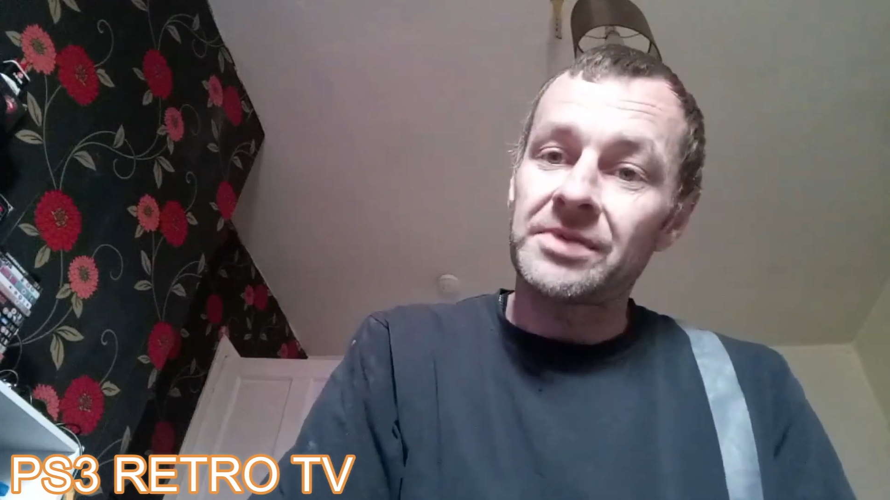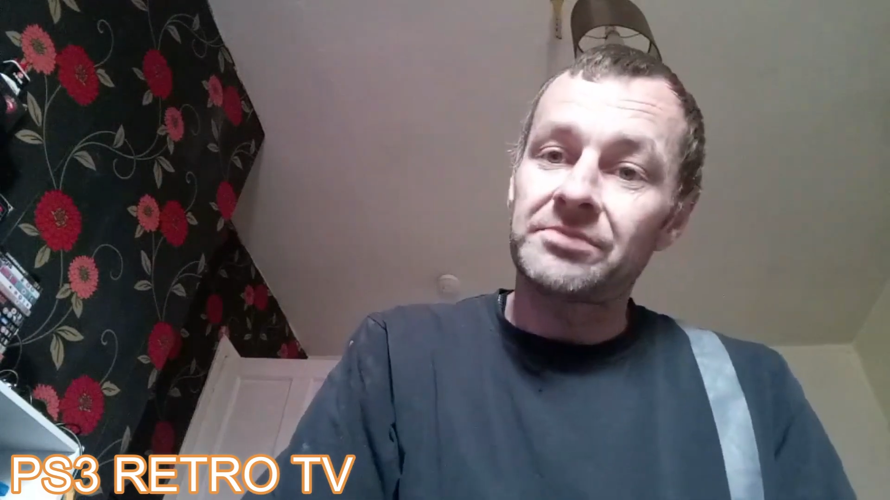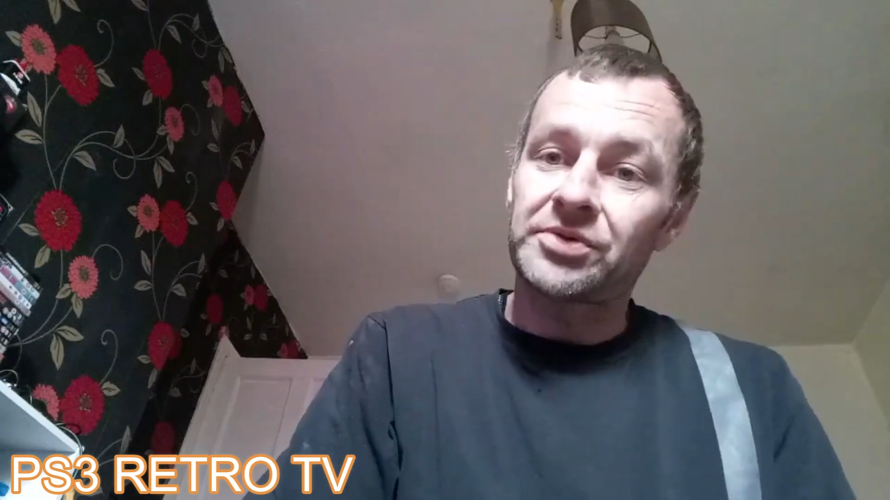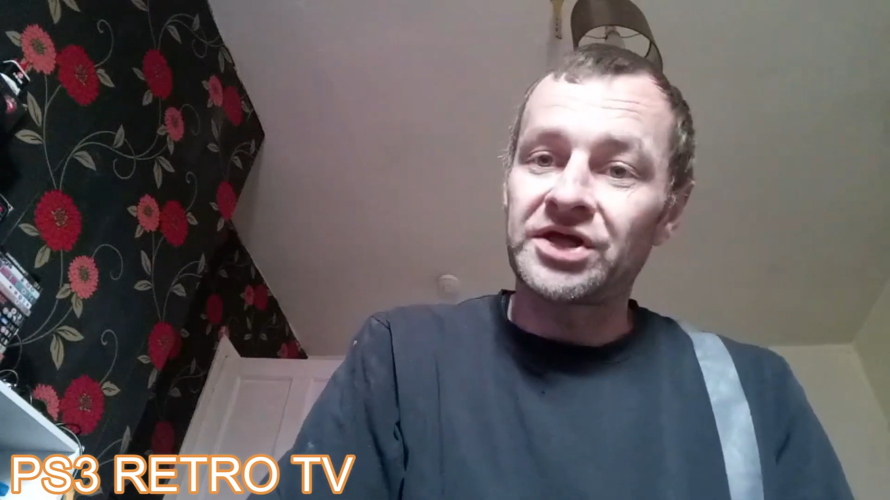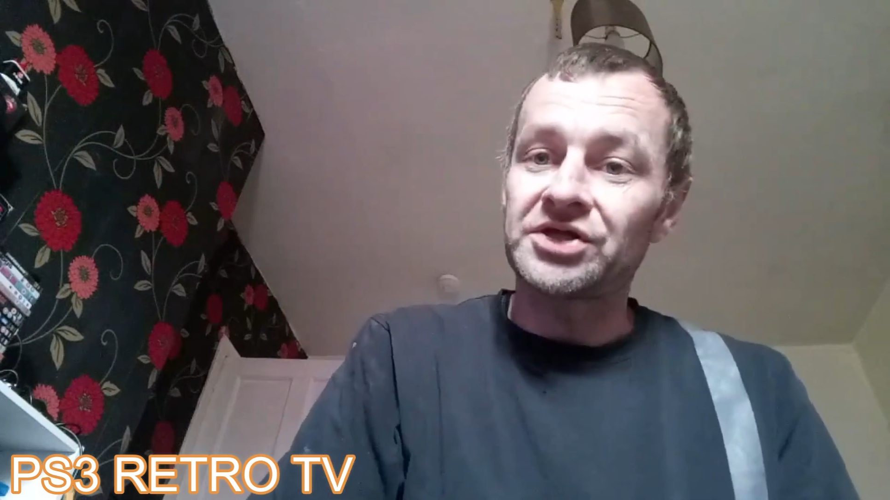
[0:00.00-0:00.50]
a bit
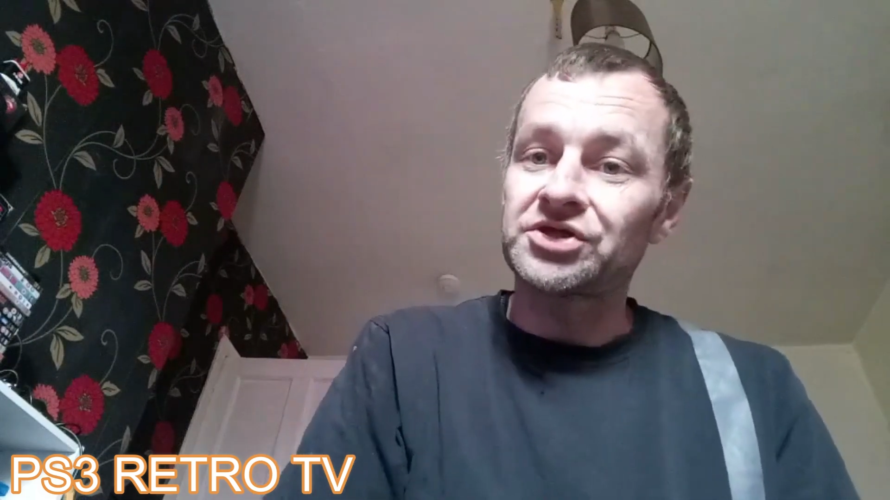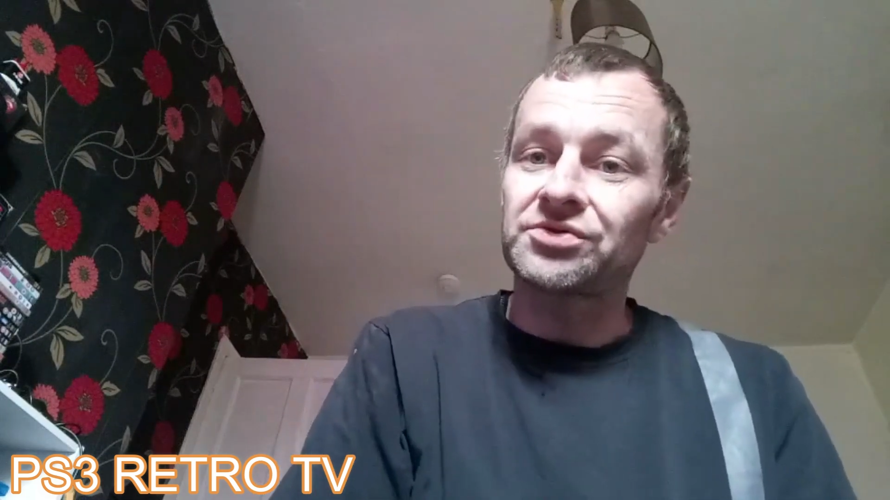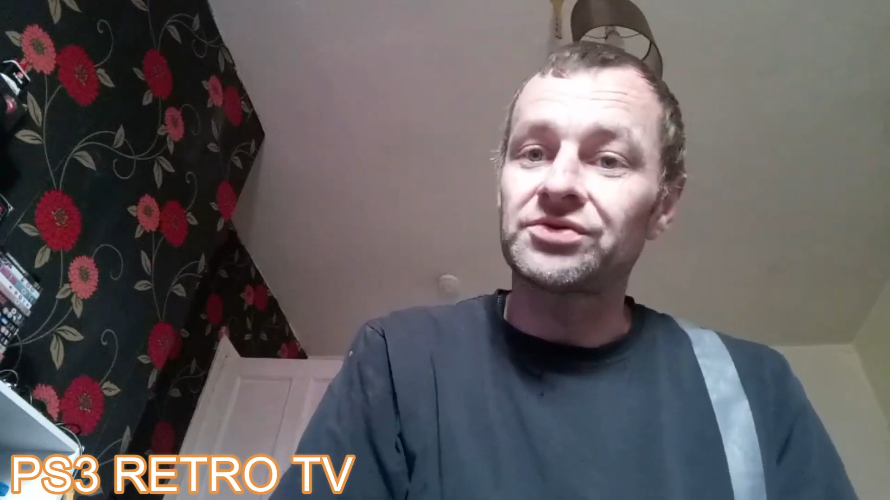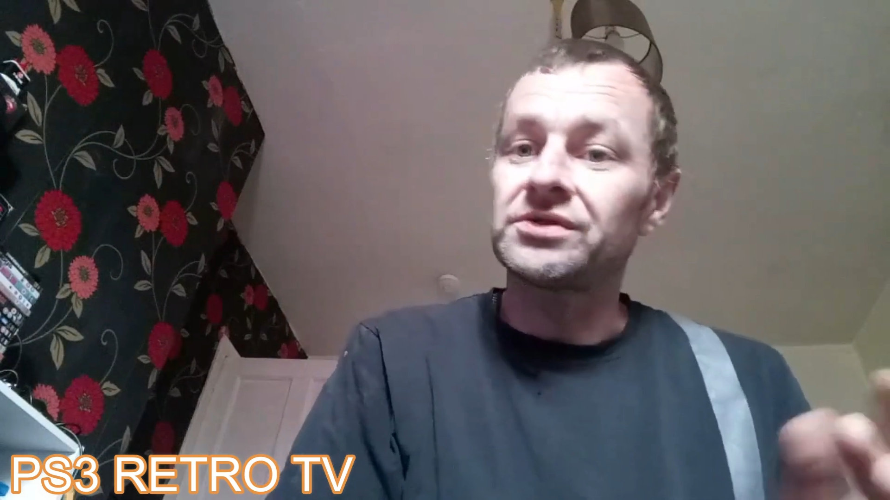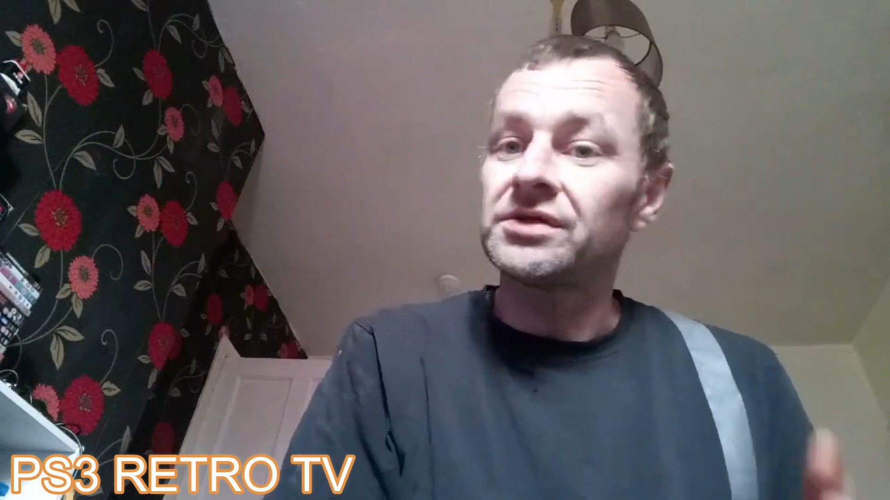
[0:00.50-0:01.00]
of
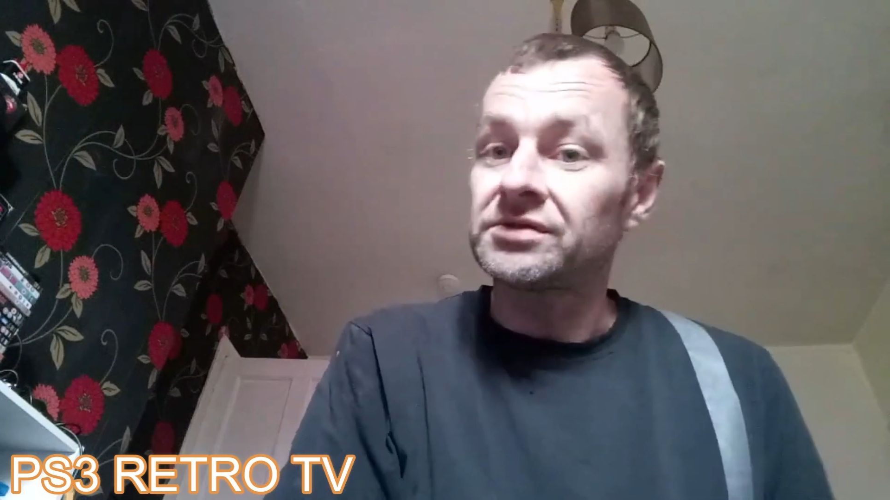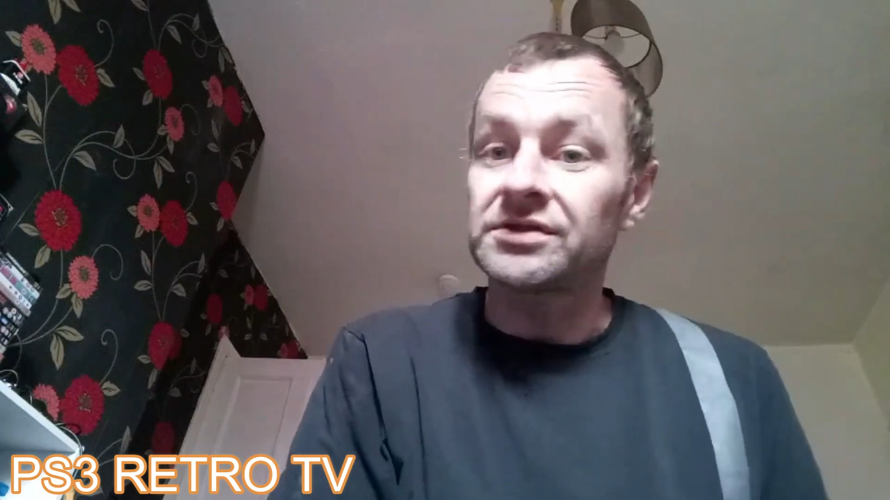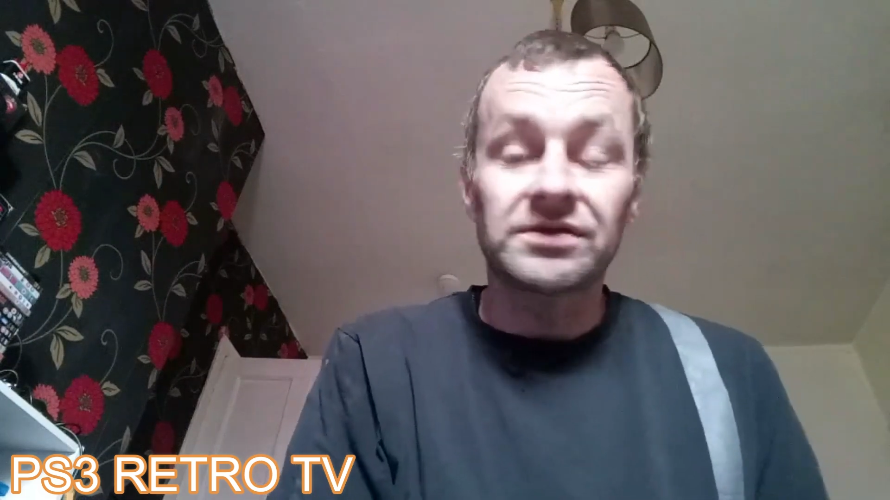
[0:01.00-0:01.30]
pressure on to,